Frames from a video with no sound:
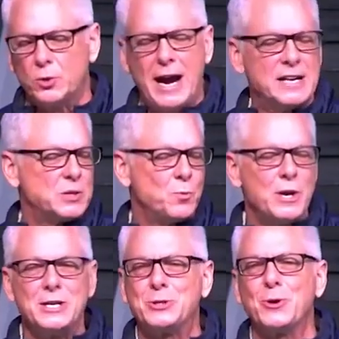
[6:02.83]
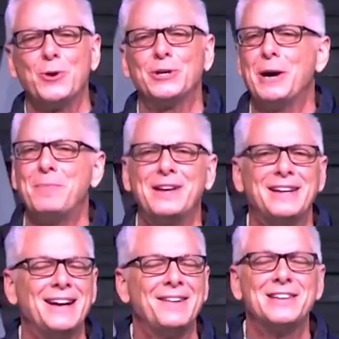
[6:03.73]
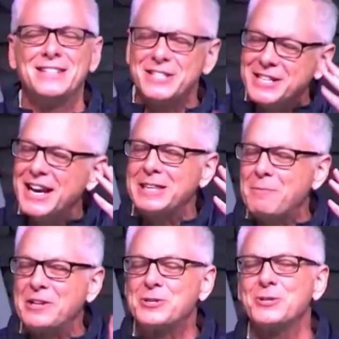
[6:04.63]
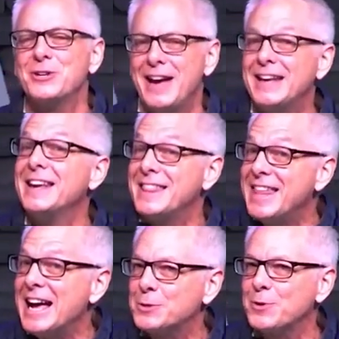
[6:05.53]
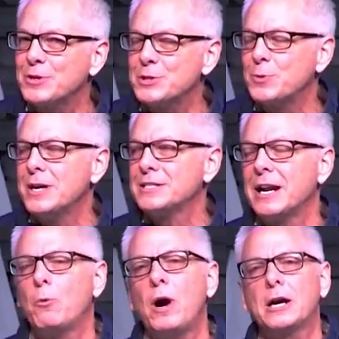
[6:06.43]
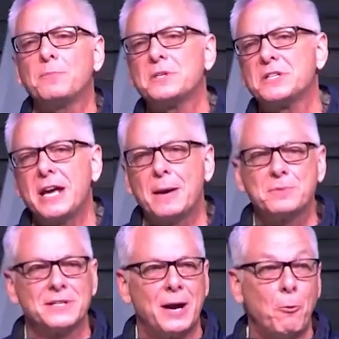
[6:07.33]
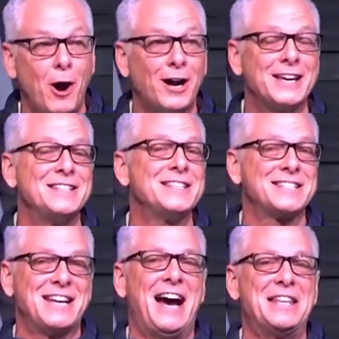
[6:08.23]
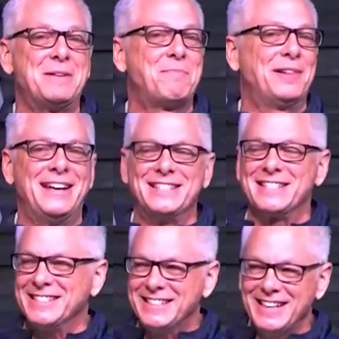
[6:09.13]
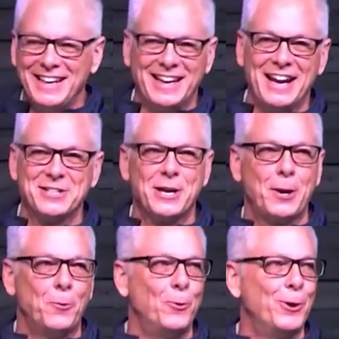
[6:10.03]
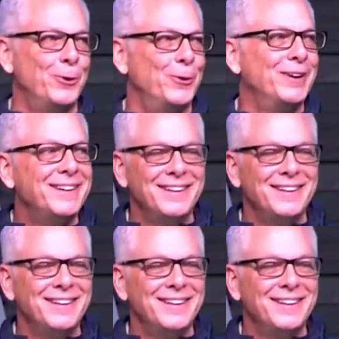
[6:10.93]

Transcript: grass and weeds growing up in it. I mean, just, you got the picture in your head. That's where this was. And I walk up the steps and I walk inside the place, and I was like, whoa,